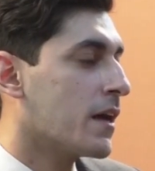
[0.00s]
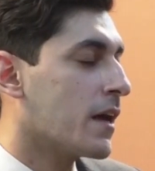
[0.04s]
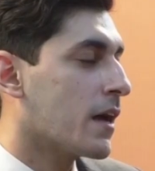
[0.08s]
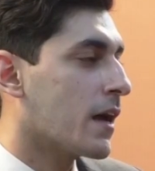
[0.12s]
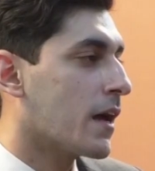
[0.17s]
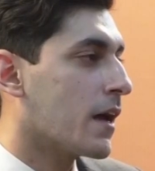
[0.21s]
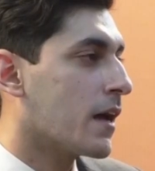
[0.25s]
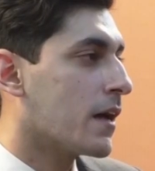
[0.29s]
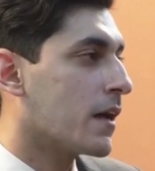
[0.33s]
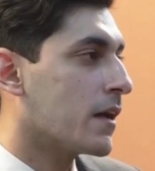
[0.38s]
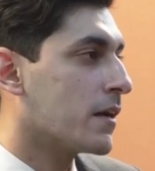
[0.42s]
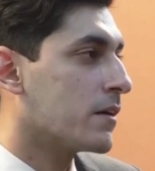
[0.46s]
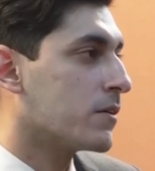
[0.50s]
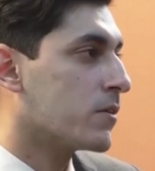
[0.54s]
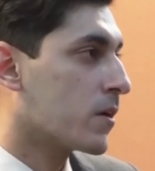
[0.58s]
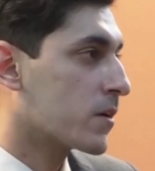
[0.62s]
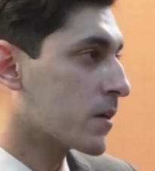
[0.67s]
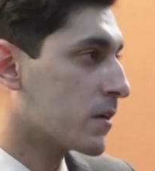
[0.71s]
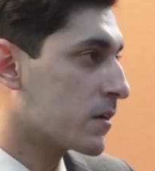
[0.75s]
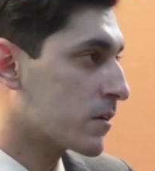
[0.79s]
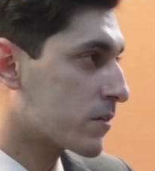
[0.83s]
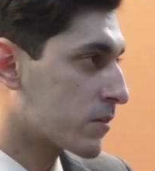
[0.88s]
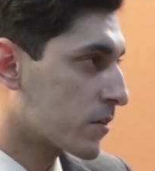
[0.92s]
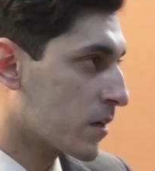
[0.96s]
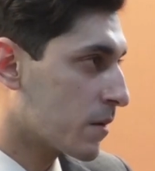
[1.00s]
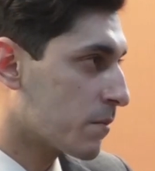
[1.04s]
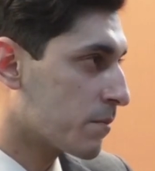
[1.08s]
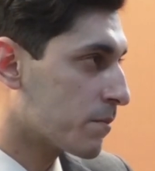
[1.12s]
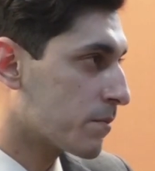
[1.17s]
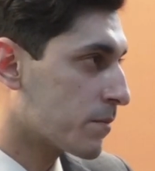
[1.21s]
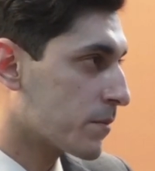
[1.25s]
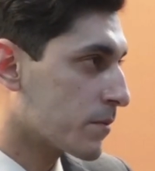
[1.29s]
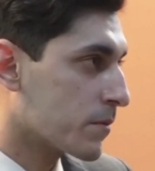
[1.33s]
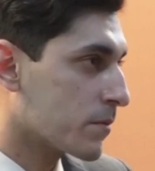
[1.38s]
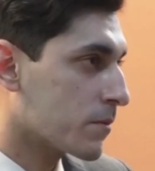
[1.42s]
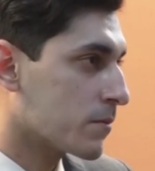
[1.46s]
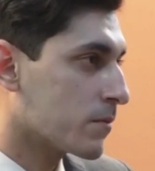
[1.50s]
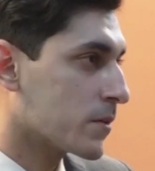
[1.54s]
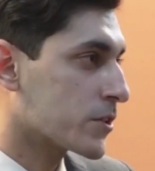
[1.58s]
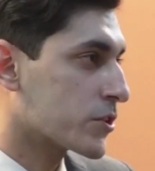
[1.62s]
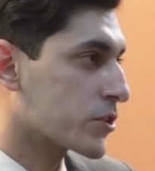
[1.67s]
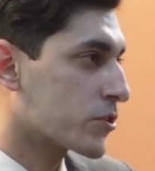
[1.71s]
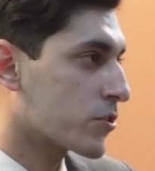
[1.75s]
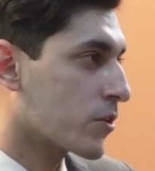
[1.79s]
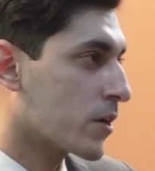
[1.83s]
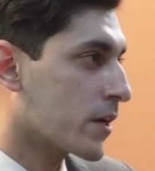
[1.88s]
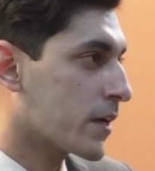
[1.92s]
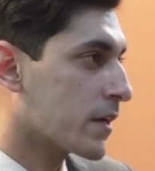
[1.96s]
And Donald Trump was
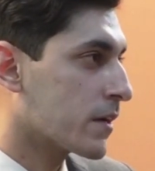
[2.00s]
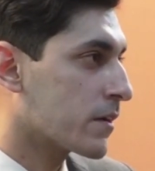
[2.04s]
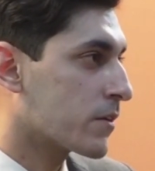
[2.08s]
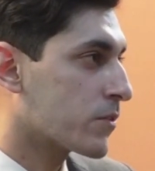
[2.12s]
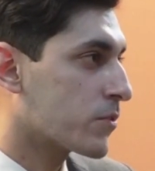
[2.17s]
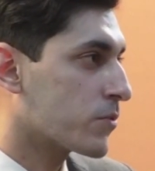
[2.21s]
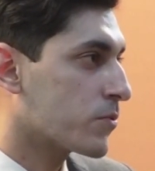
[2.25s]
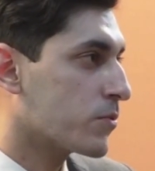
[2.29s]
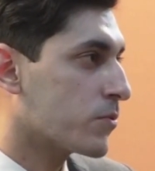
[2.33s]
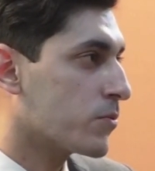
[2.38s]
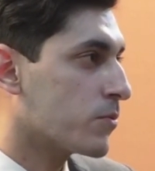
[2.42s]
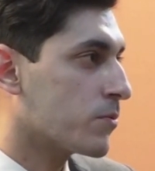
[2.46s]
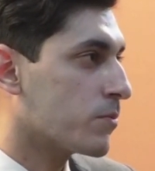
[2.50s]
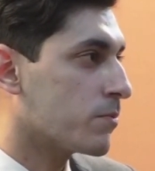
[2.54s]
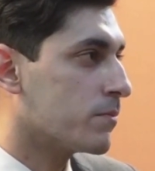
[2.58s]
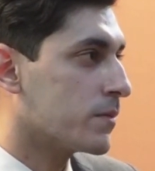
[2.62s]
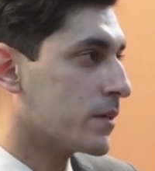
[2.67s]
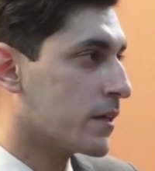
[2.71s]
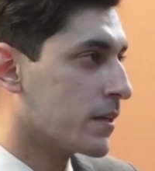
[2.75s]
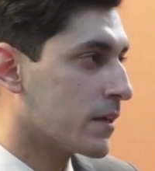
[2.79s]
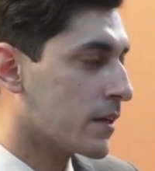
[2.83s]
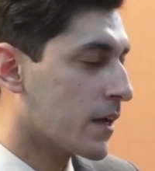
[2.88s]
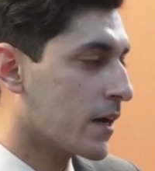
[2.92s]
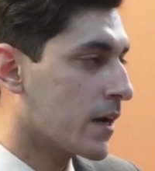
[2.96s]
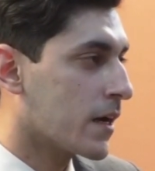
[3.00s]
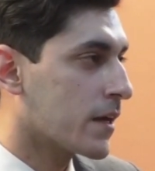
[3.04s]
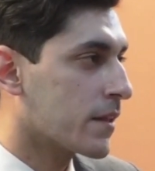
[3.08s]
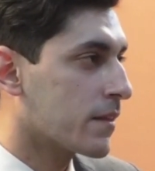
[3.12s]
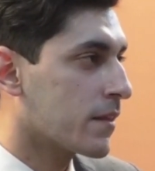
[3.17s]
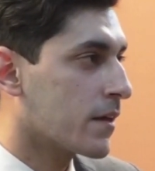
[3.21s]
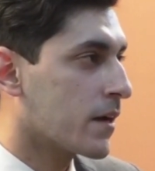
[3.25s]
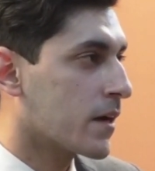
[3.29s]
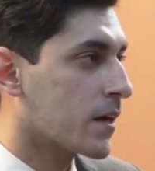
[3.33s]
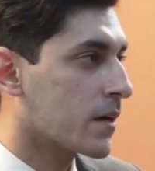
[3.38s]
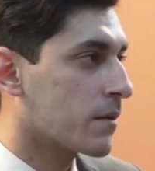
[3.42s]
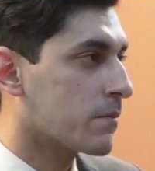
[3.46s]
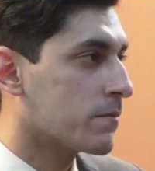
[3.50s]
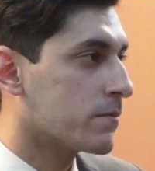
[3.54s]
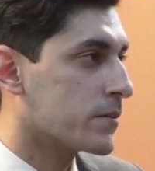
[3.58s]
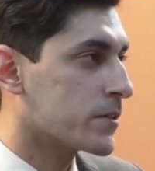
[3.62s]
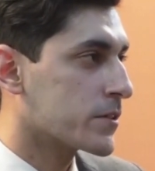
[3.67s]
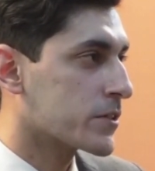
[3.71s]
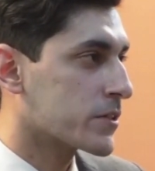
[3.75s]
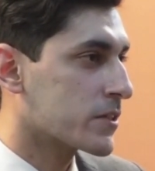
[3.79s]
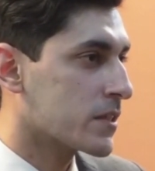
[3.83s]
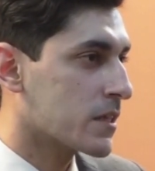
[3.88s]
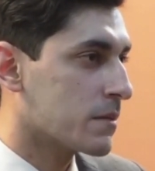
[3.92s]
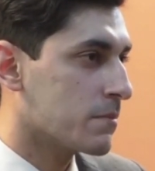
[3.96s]
trying to deny that,
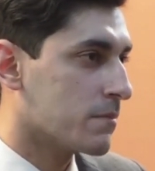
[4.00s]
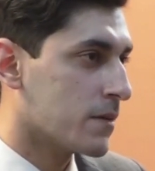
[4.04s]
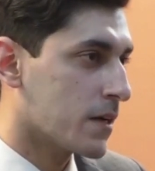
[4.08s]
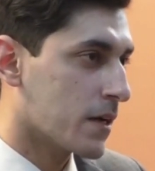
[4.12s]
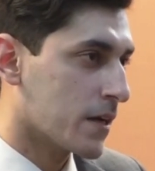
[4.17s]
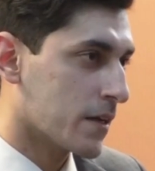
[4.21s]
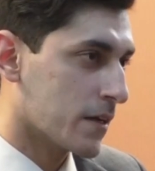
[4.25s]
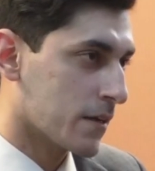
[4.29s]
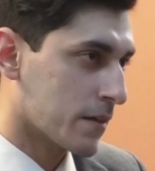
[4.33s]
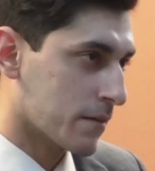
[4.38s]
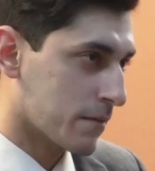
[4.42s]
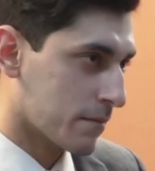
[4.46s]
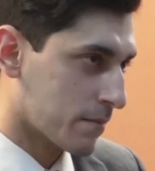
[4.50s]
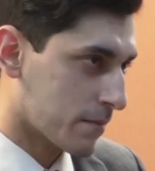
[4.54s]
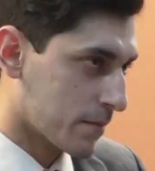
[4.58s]
firstly, by